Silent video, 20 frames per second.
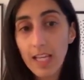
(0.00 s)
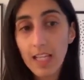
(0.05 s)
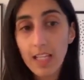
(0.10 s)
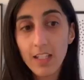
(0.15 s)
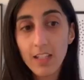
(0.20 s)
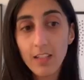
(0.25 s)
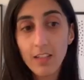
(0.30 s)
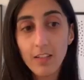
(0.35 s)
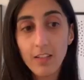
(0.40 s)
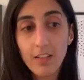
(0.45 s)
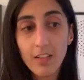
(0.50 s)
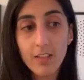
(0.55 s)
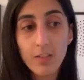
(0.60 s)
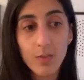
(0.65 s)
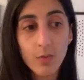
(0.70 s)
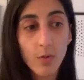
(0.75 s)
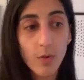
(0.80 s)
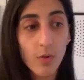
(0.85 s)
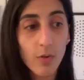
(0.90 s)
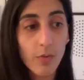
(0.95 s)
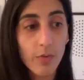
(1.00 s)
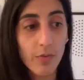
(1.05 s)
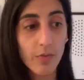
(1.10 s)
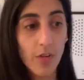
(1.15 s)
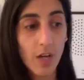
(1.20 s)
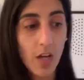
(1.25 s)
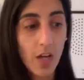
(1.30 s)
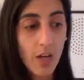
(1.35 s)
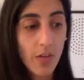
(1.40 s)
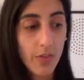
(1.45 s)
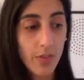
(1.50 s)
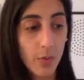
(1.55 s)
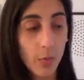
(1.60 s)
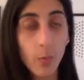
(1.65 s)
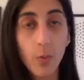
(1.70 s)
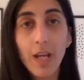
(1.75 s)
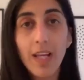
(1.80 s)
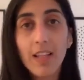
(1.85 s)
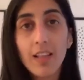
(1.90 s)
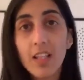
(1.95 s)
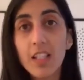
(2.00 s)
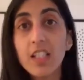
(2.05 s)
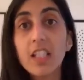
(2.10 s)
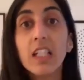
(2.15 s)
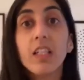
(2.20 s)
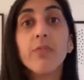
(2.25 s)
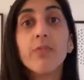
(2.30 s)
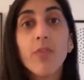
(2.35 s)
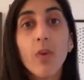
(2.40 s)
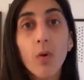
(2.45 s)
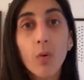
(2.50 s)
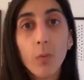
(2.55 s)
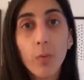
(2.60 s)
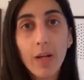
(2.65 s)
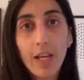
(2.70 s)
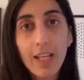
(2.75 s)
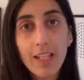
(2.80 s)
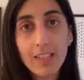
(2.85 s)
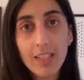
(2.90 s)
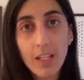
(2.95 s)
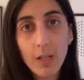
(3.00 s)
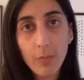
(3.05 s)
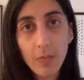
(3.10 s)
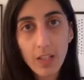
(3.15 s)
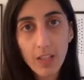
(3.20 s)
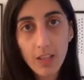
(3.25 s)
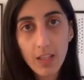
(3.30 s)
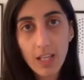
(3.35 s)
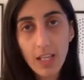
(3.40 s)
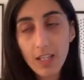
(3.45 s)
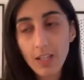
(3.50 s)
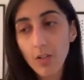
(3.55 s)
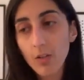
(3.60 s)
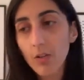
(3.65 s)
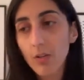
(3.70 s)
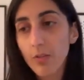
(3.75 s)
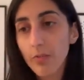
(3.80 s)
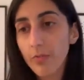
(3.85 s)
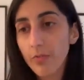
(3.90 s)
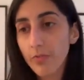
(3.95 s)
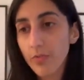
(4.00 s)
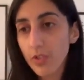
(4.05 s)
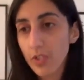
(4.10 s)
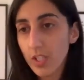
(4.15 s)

in the sort of the default ways that we think of,